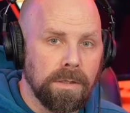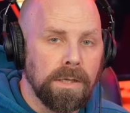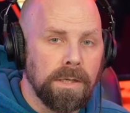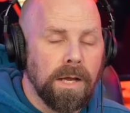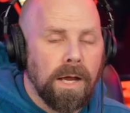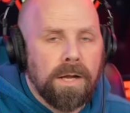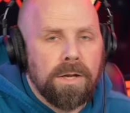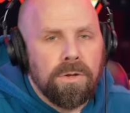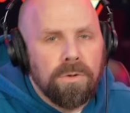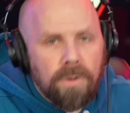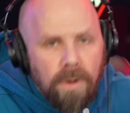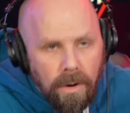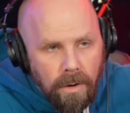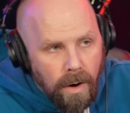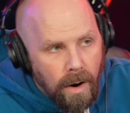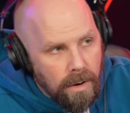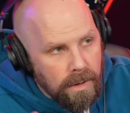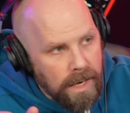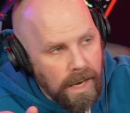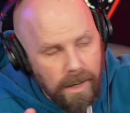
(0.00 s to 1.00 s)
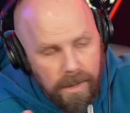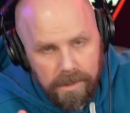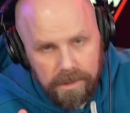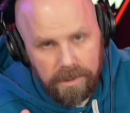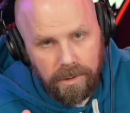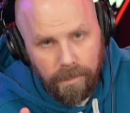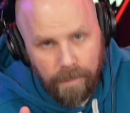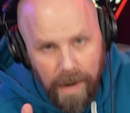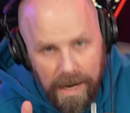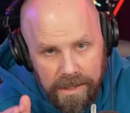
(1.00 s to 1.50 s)
And you go, okay,
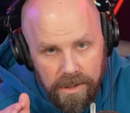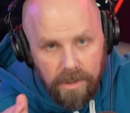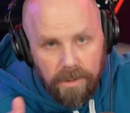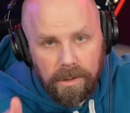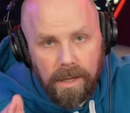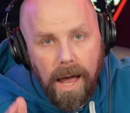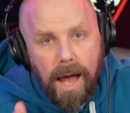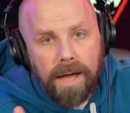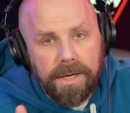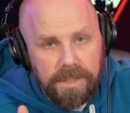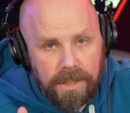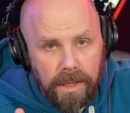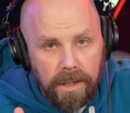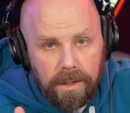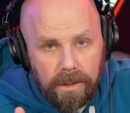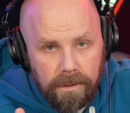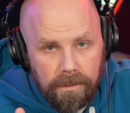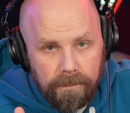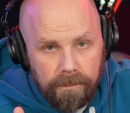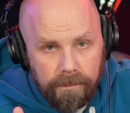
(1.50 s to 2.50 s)
so by your logic,